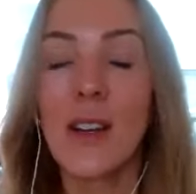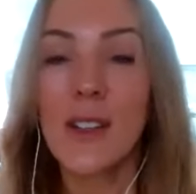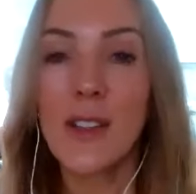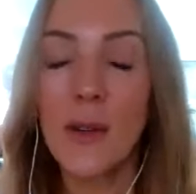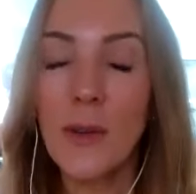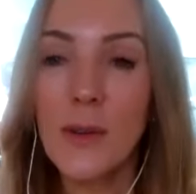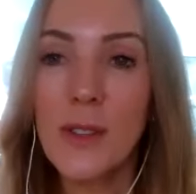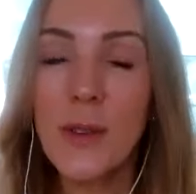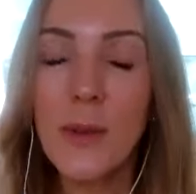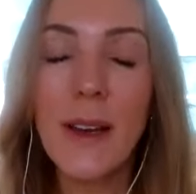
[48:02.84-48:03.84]

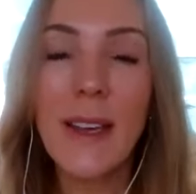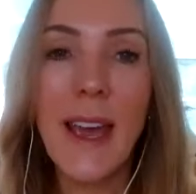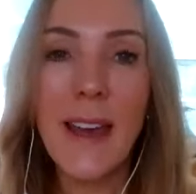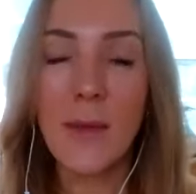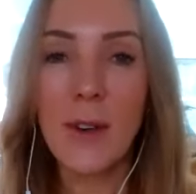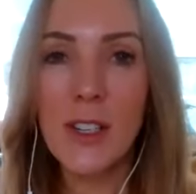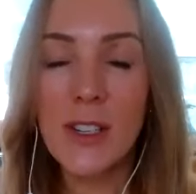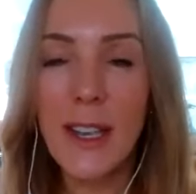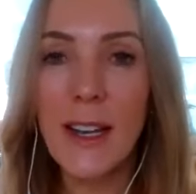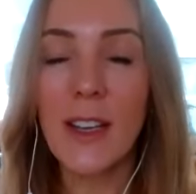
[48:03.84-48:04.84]
So again, we're
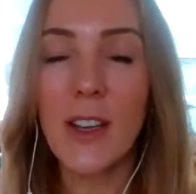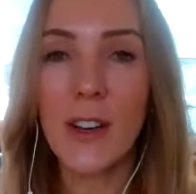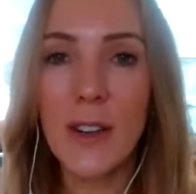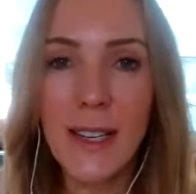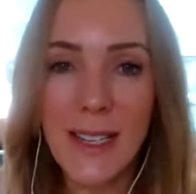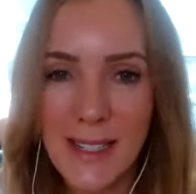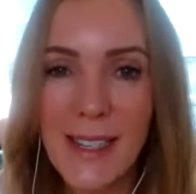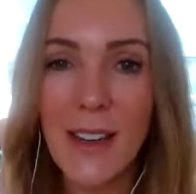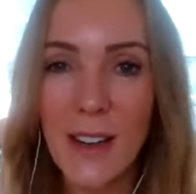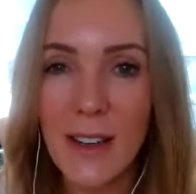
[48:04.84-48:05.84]
just getting curious
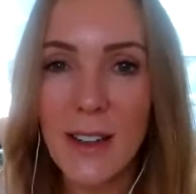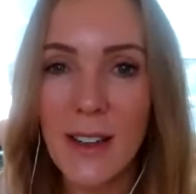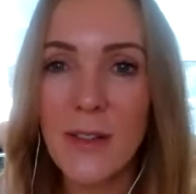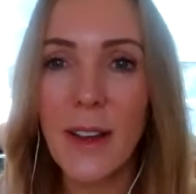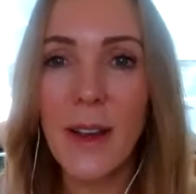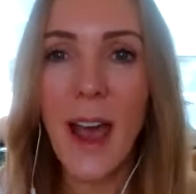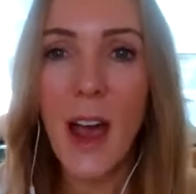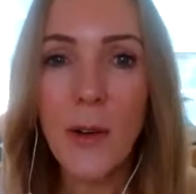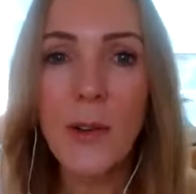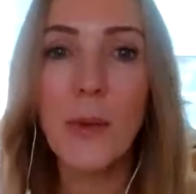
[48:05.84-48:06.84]
here of like,
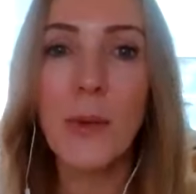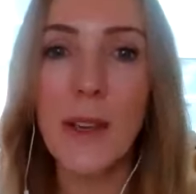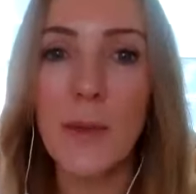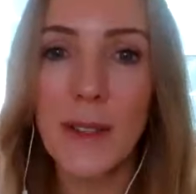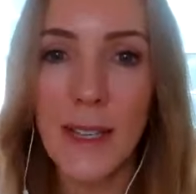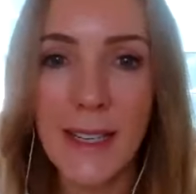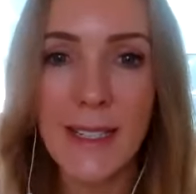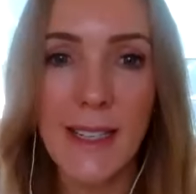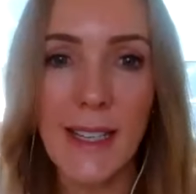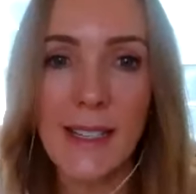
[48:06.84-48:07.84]
how do we relate
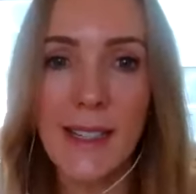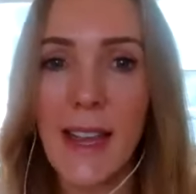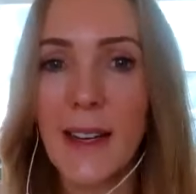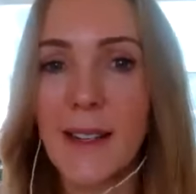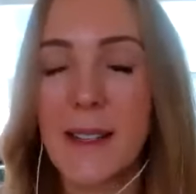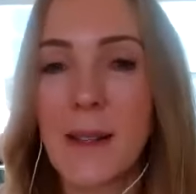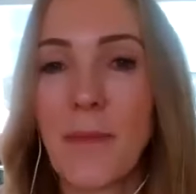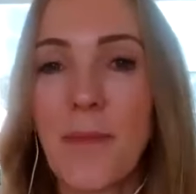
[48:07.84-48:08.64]
to these things?